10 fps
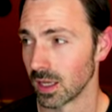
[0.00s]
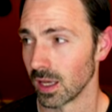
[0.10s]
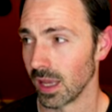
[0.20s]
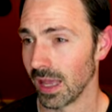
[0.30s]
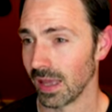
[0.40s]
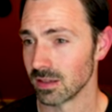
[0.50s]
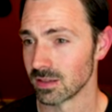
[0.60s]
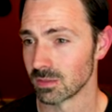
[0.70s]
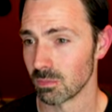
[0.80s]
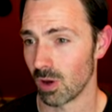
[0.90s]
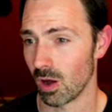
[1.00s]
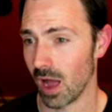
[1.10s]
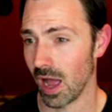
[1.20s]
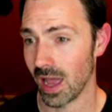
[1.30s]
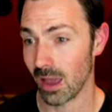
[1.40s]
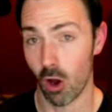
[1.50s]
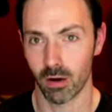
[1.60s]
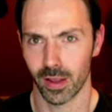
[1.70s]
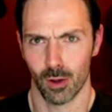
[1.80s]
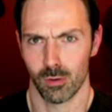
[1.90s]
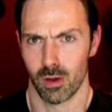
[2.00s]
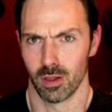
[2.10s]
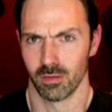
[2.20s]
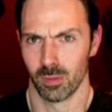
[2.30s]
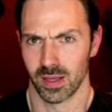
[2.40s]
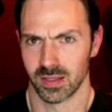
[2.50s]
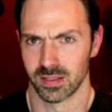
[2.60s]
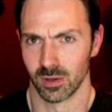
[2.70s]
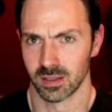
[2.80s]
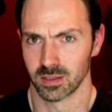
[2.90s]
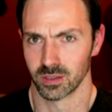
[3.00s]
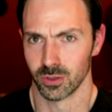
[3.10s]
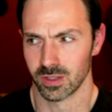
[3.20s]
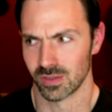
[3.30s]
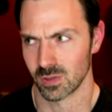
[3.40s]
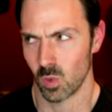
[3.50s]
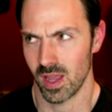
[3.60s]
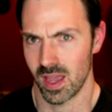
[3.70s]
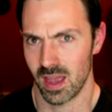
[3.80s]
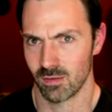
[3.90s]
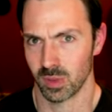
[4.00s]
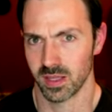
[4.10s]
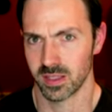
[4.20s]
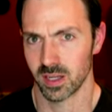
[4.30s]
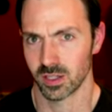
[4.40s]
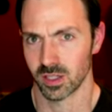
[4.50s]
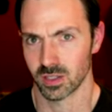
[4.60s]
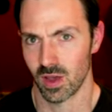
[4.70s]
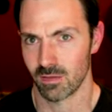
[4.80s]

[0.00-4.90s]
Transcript: and I already own all of the best Sony exclusives. That's why I have a PlayStation. So having